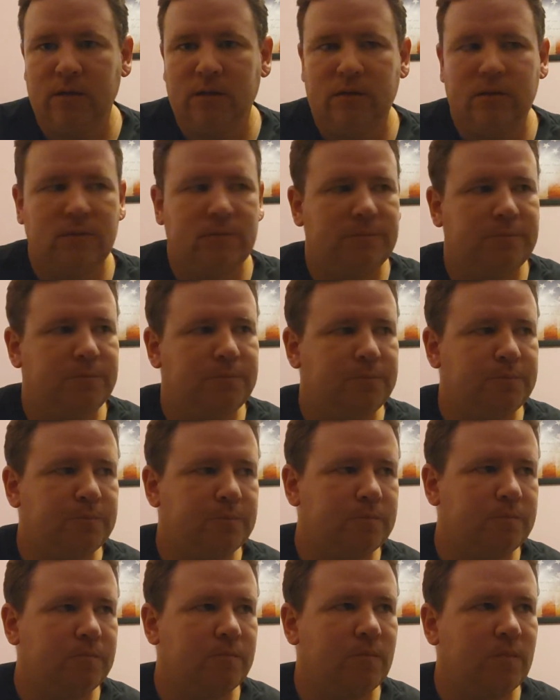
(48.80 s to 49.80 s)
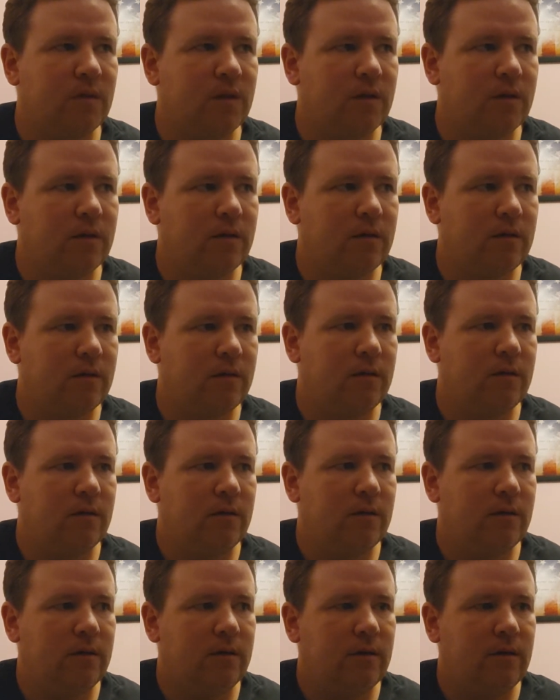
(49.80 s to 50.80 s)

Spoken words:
Nothing is said.